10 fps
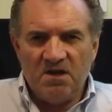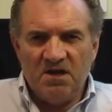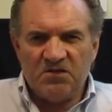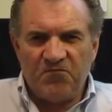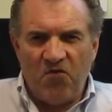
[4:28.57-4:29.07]

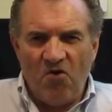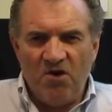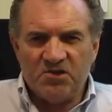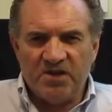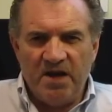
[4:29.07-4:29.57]
As
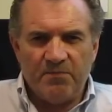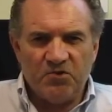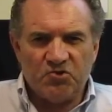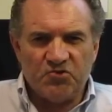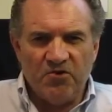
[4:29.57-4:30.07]
far as I'm
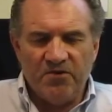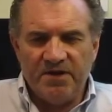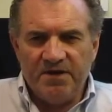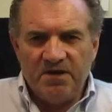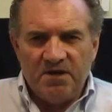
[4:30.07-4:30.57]
concerned,
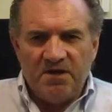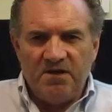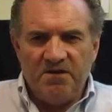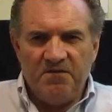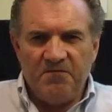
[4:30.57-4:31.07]
and
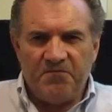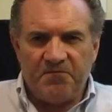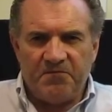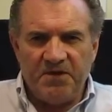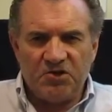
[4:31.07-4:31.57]

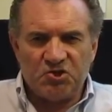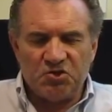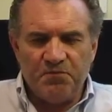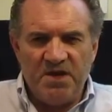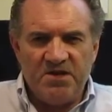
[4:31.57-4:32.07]
this
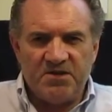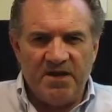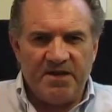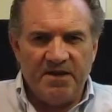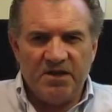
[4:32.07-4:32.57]
is me
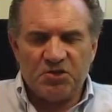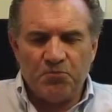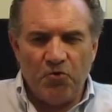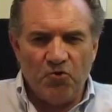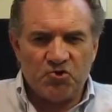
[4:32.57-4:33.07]
taking this
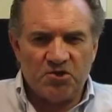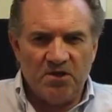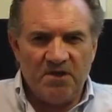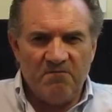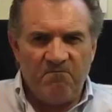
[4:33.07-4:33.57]

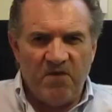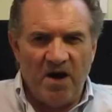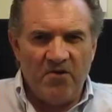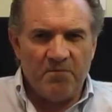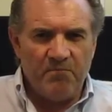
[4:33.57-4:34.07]
personally and
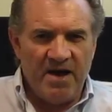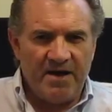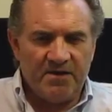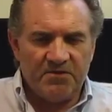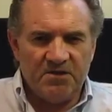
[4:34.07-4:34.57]
firing
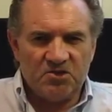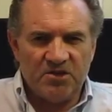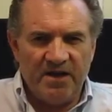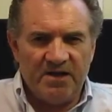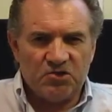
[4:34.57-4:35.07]
back at this
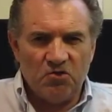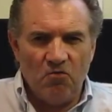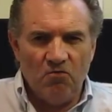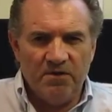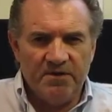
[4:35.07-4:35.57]

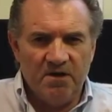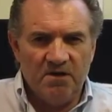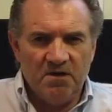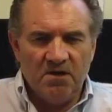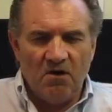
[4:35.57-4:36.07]
asshole,
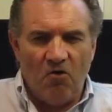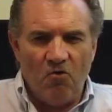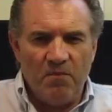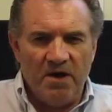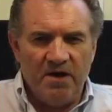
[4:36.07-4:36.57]
and
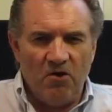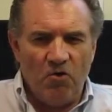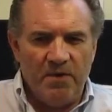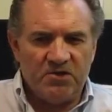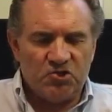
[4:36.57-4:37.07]
all
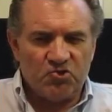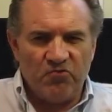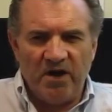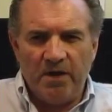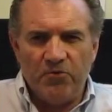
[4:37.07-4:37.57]
my
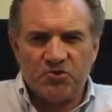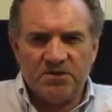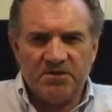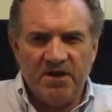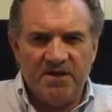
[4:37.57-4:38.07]
subscribers
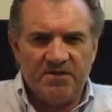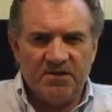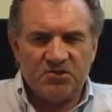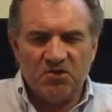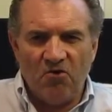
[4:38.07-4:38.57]
can take
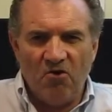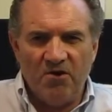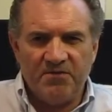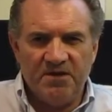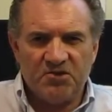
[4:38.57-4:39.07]
this to
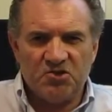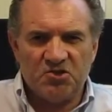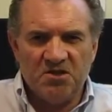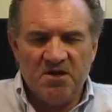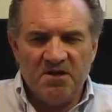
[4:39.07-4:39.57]
heart. This
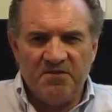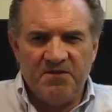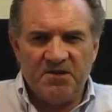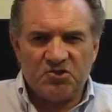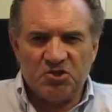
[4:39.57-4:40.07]
is
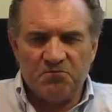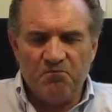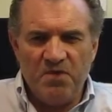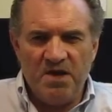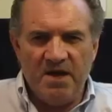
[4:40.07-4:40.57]

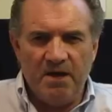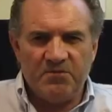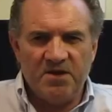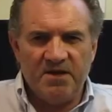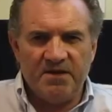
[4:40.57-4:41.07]
me. I'm
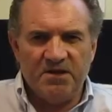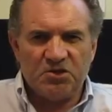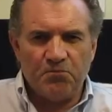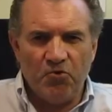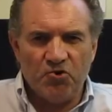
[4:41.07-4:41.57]
taking
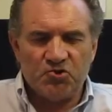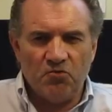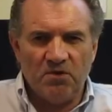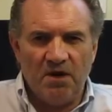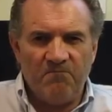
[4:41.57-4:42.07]
this
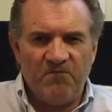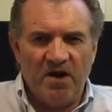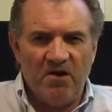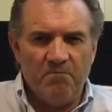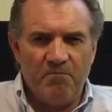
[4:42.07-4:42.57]
personal and I'm
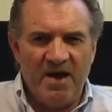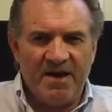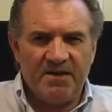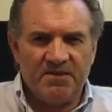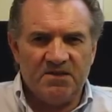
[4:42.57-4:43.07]
firing
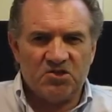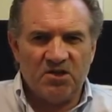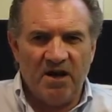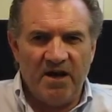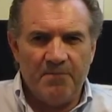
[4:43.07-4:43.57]
back at this
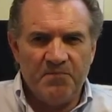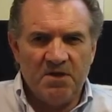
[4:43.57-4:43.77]
guy.